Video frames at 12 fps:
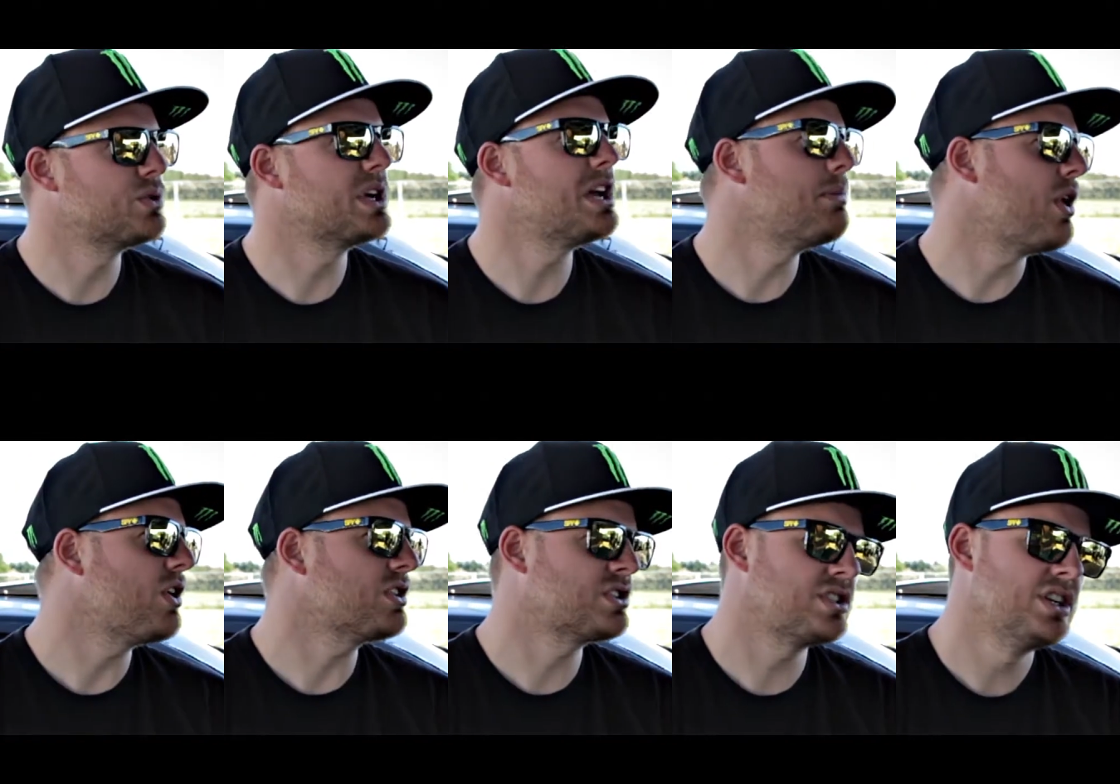
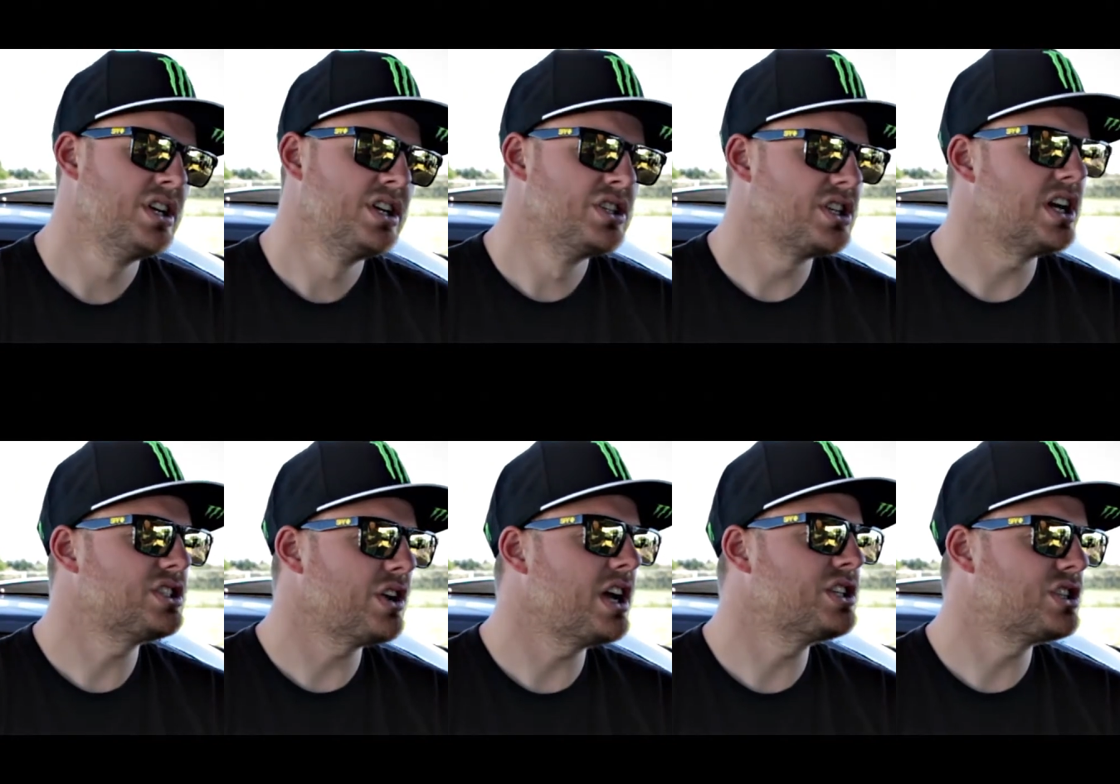gearbox. So
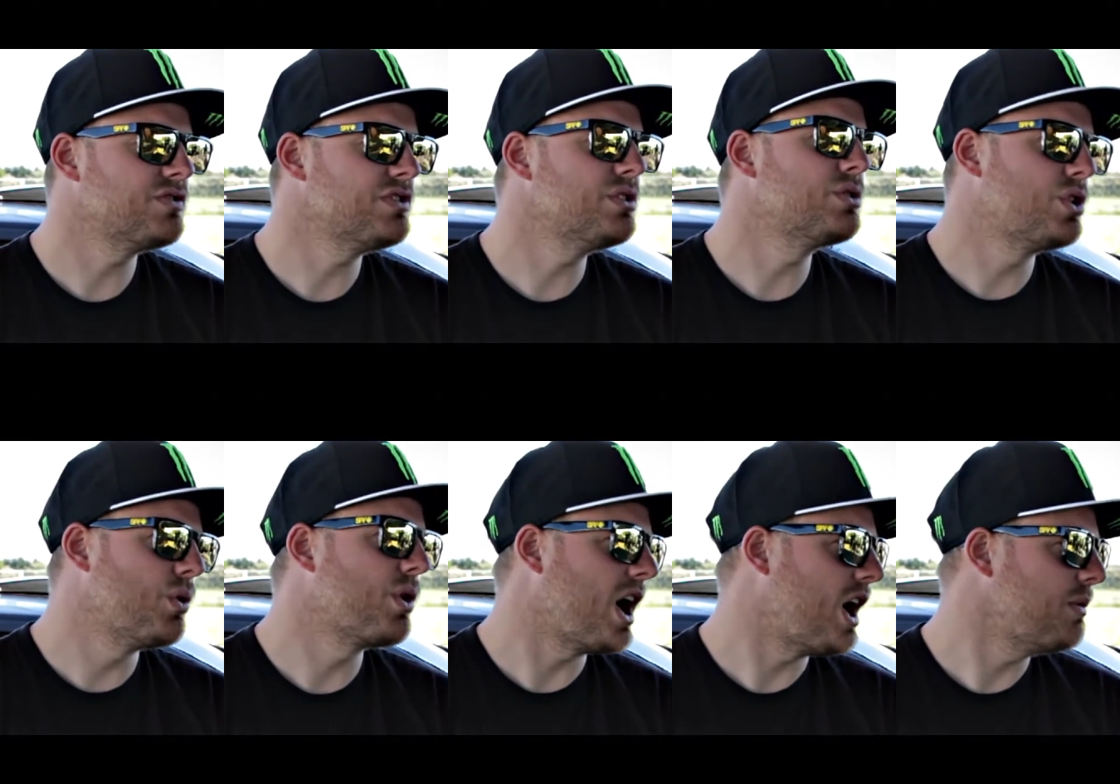it's a real
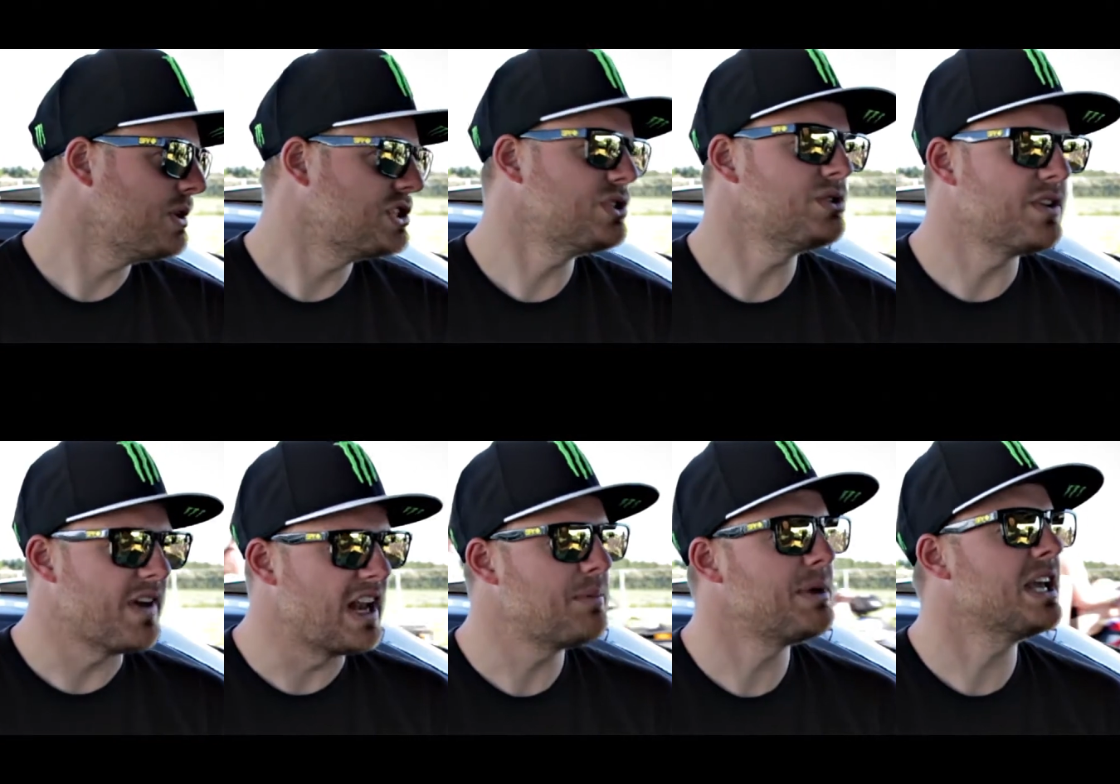cool car. We're still
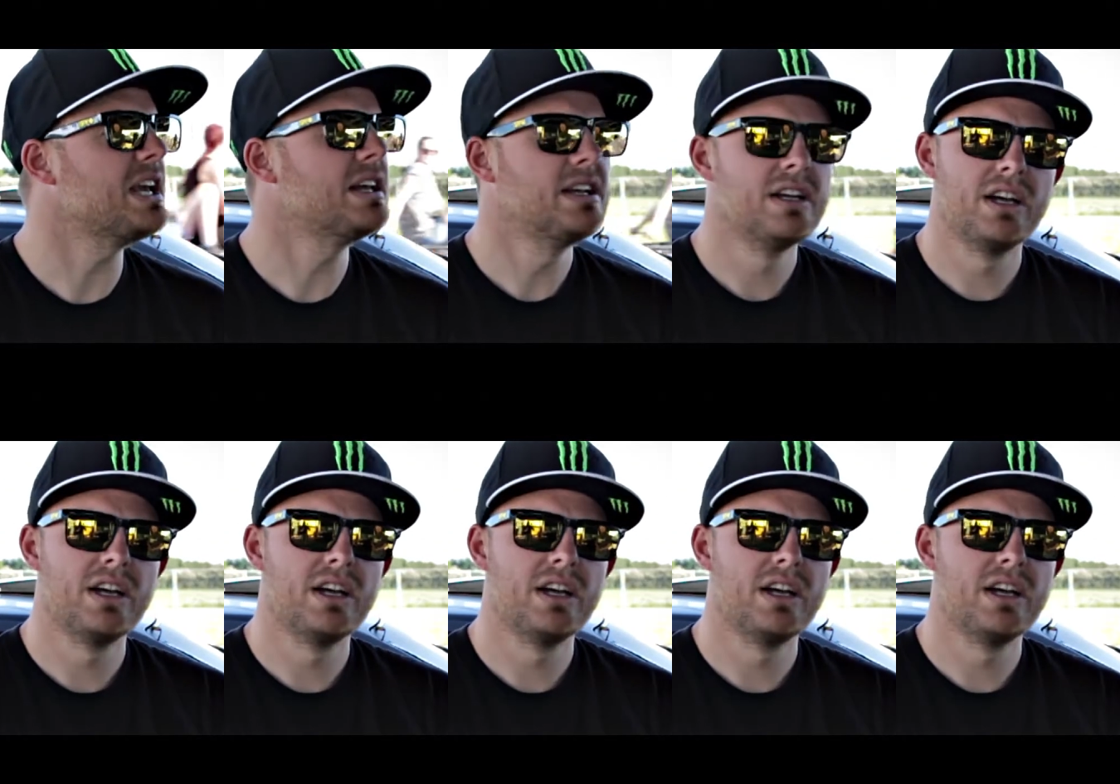developing it.